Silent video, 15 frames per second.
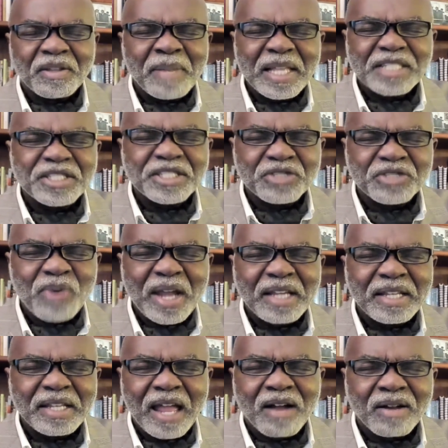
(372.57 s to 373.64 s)
Bless us
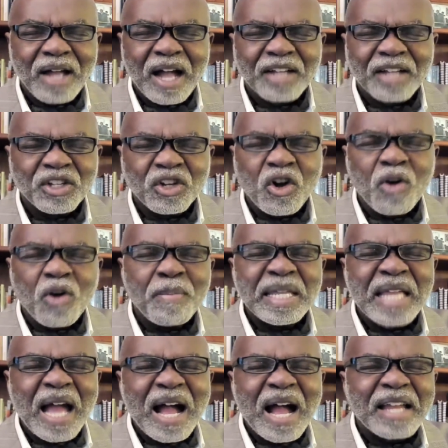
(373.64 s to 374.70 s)
right now, God, to go
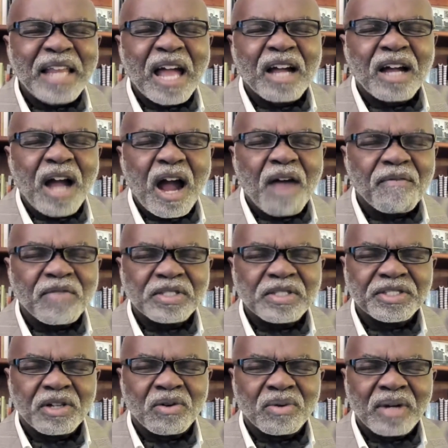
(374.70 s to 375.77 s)
beyond our comfort
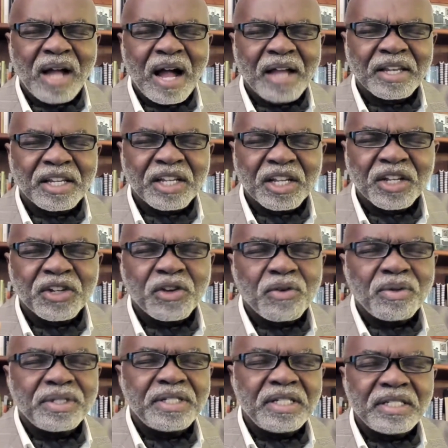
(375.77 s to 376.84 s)
zone, God, and
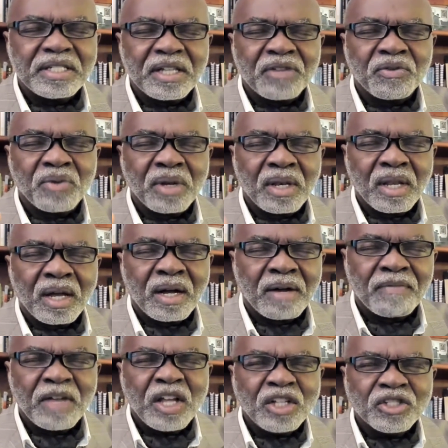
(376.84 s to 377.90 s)
encourage each other in
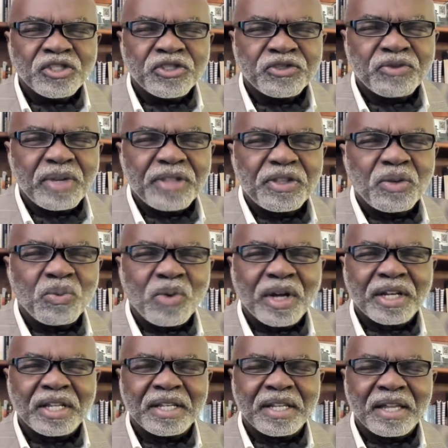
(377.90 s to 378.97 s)
love. Strengthen
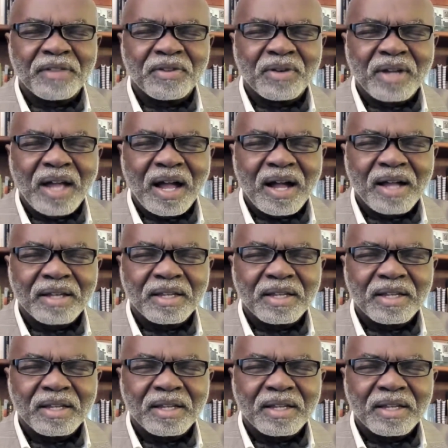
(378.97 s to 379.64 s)
one another, God.